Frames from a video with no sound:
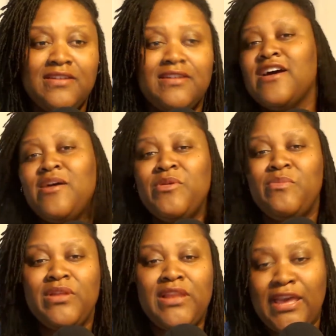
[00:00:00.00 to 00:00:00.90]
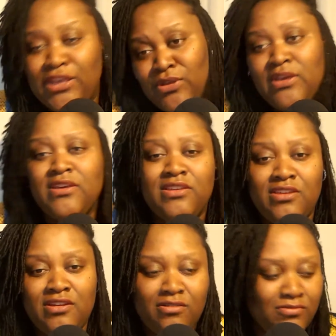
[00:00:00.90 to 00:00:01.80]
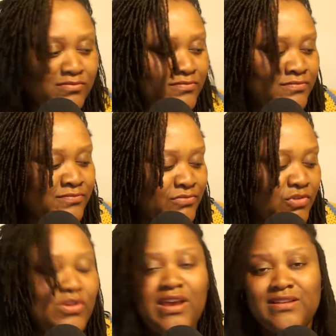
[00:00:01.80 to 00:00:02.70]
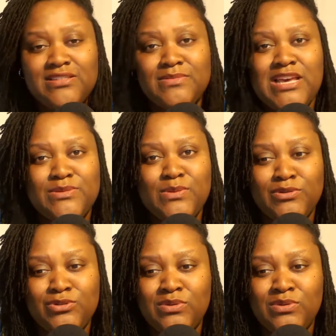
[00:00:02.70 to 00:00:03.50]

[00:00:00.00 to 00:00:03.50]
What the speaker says: come and be like, you know how sometimes people do.